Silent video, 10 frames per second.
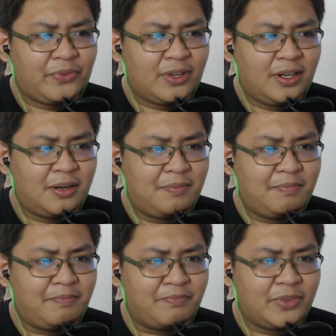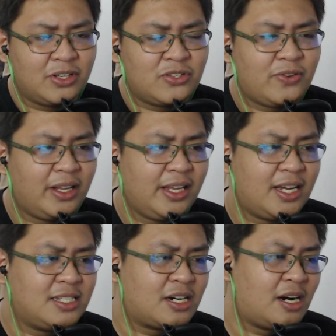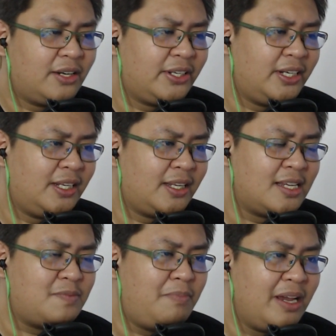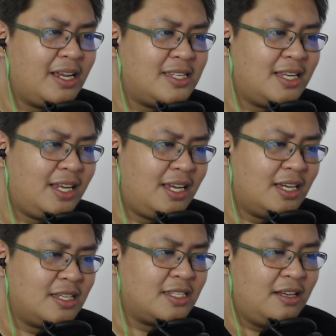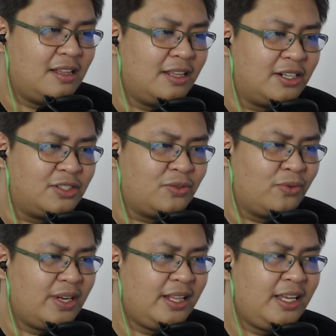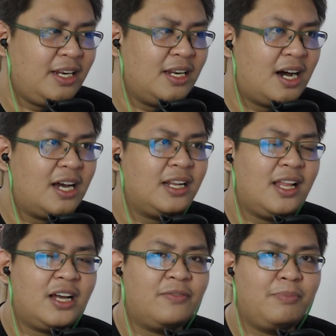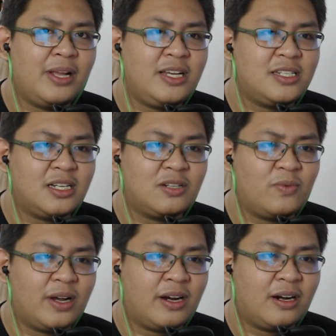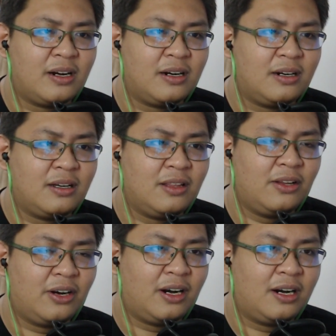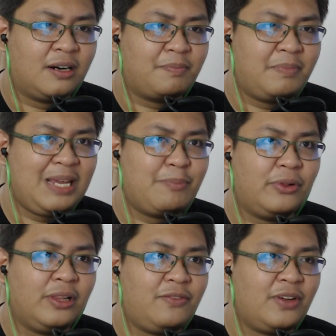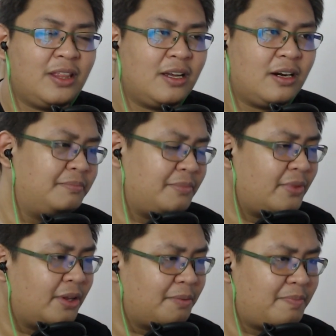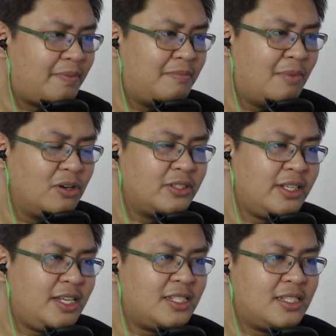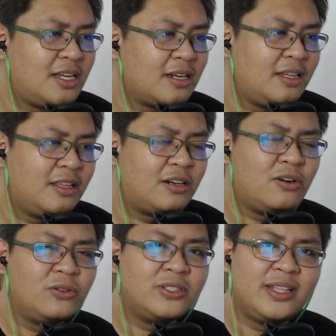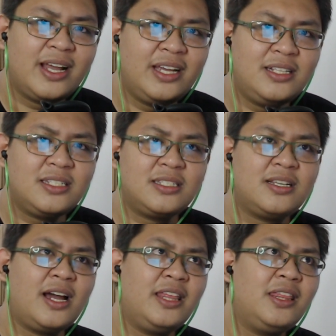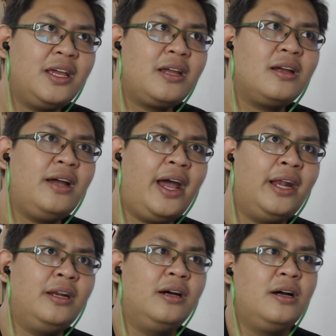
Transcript: Australia as a continent, as big as it is, there's really not a lot of places where there are people living there. They're mostly stuck in the coastlines, I think, and